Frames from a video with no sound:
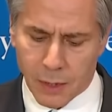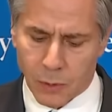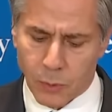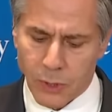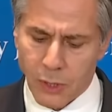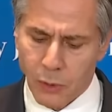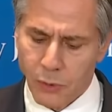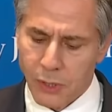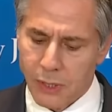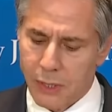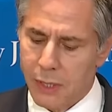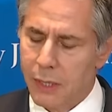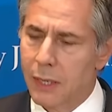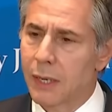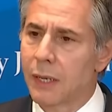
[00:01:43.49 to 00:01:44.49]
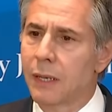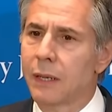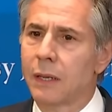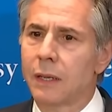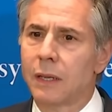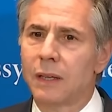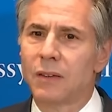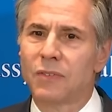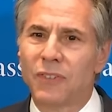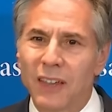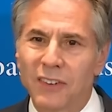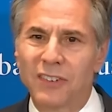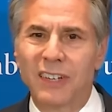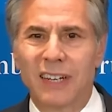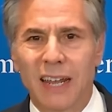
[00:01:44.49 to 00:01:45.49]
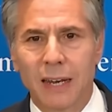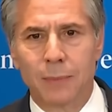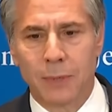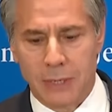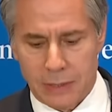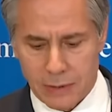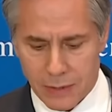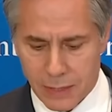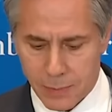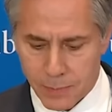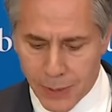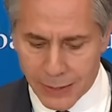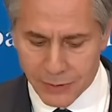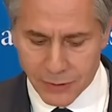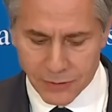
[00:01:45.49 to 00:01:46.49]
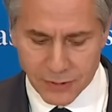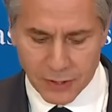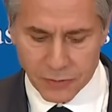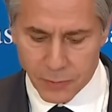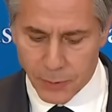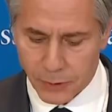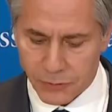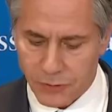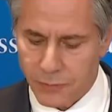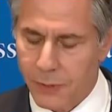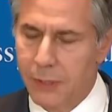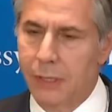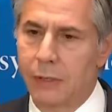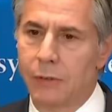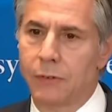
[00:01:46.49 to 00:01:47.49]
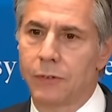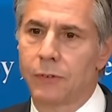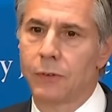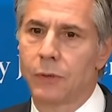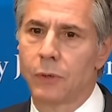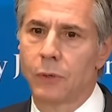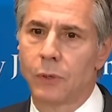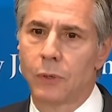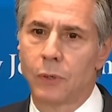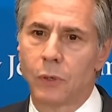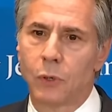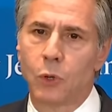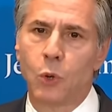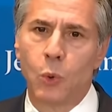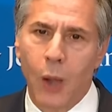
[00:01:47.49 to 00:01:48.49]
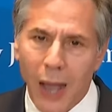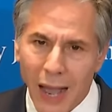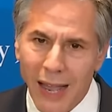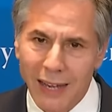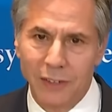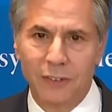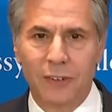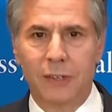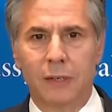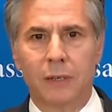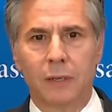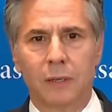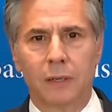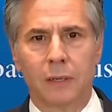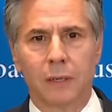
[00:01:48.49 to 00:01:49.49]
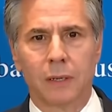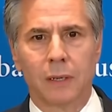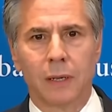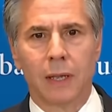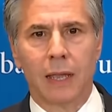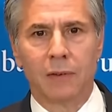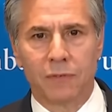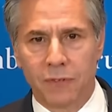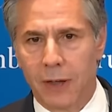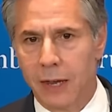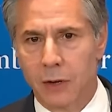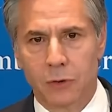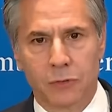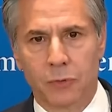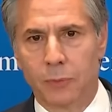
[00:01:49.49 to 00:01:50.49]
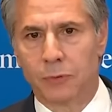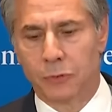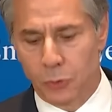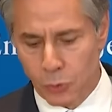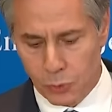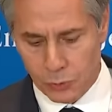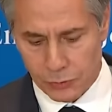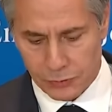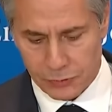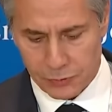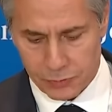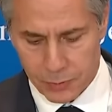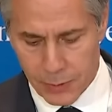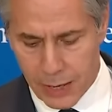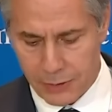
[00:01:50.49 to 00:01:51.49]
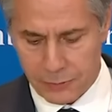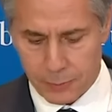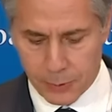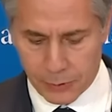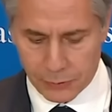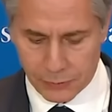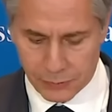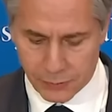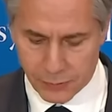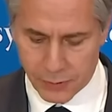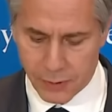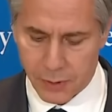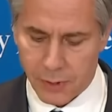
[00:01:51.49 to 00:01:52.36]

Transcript: We know that facing an enemy that embeds itself among civilians, who hides in and fires from schools, from hospitals,